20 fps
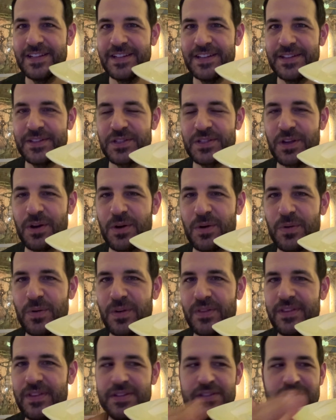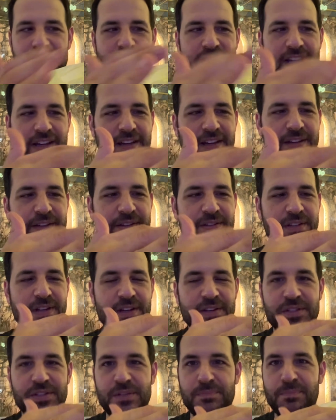So this is
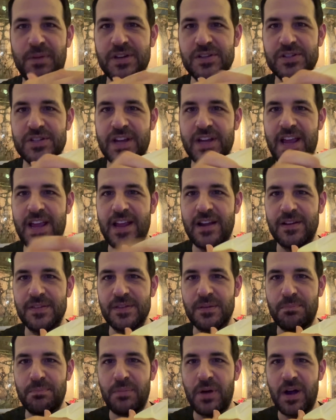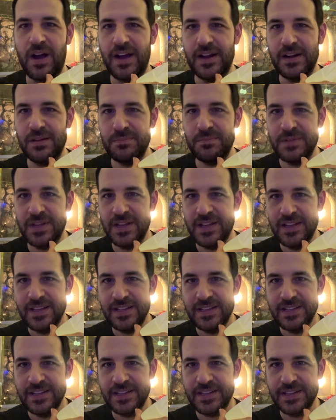a sponge cake on the bottom.
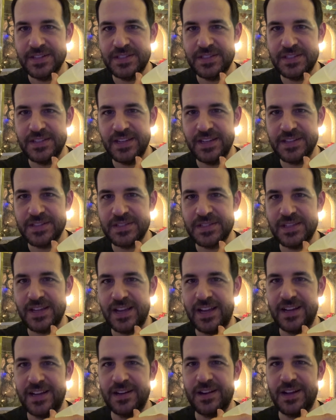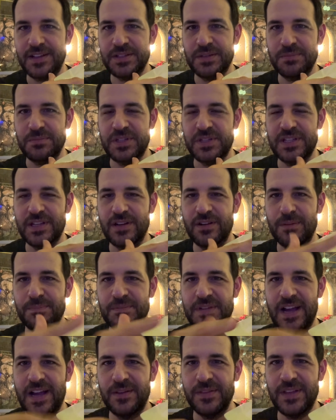You can see it's got some syrup
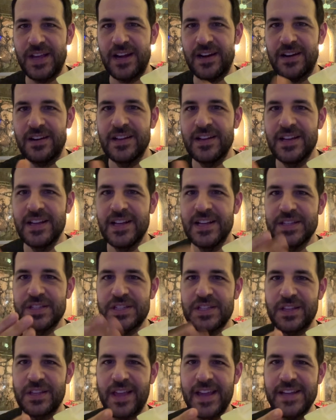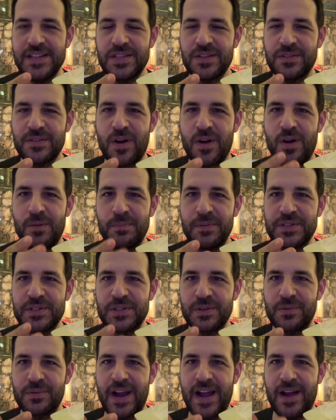down there, sliced almonds
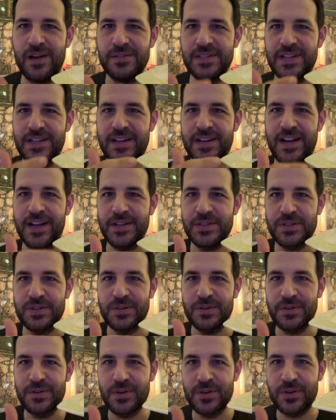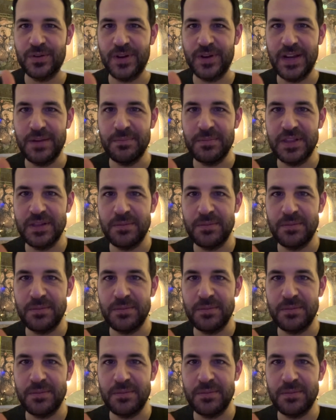around it, custard cream in the